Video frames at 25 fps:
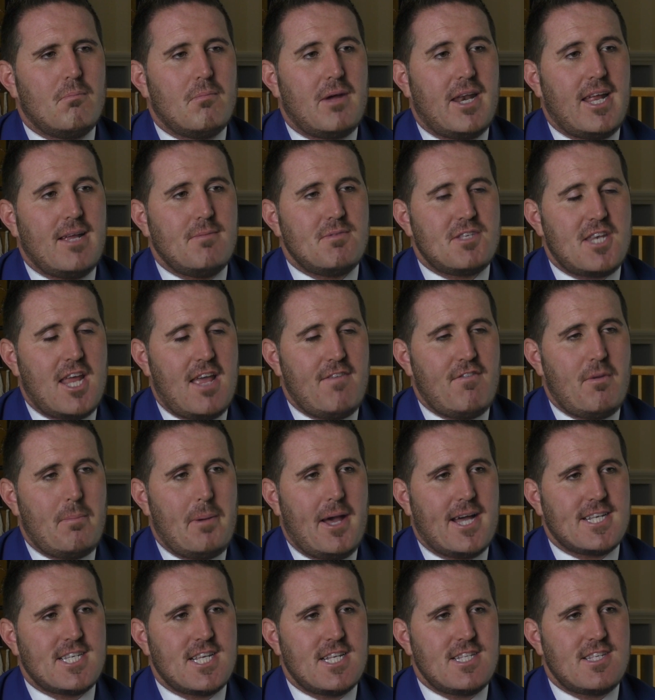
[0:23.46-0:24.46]
My name's David
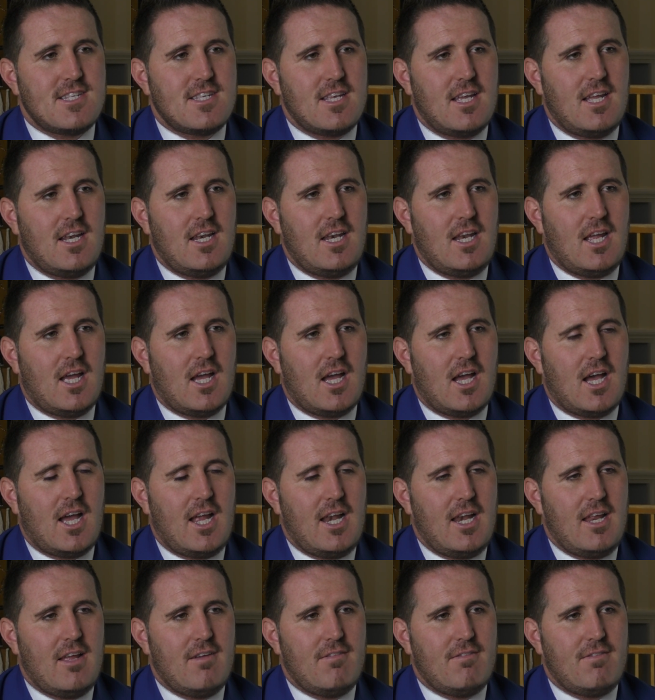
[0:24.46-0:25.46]
Pattinson.
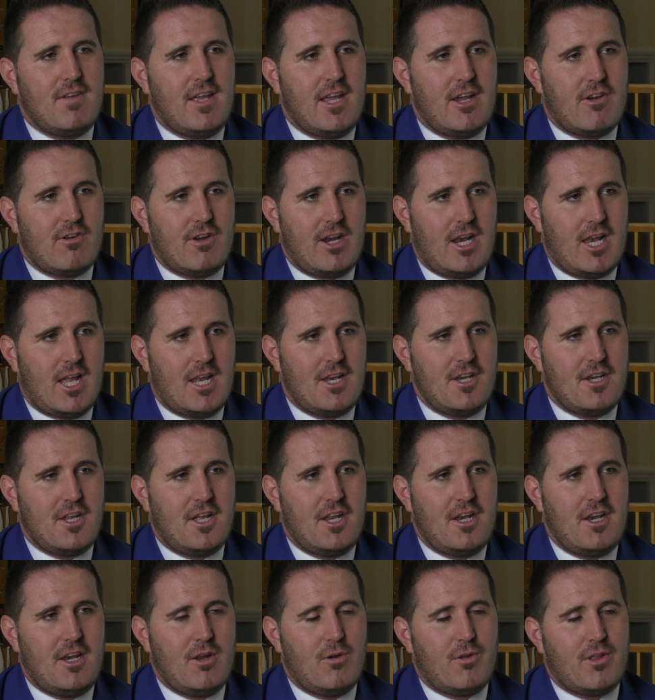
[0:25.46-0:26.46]
I live here in
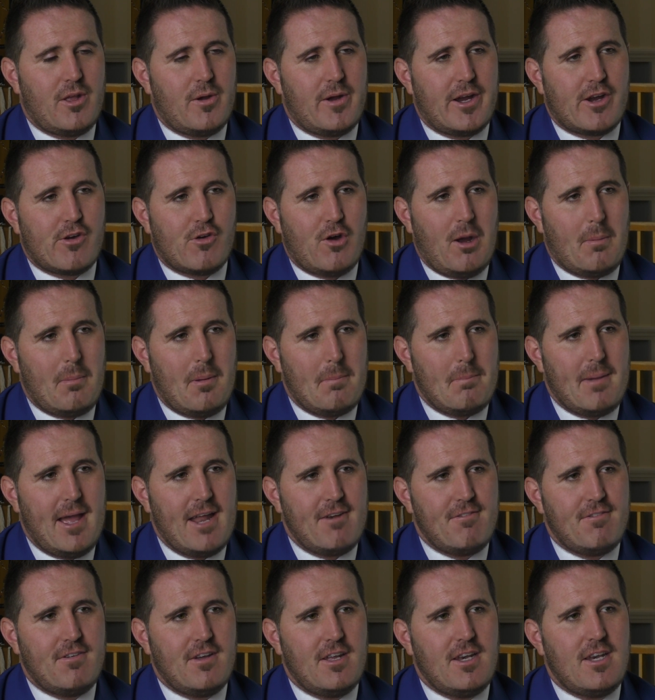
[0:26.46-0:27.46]
London, although I grew up in
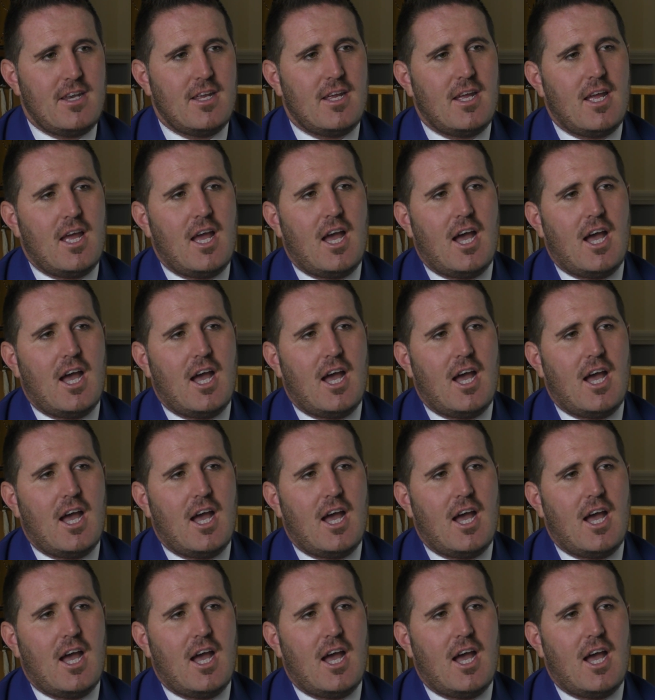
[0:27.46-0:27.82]
Bedford.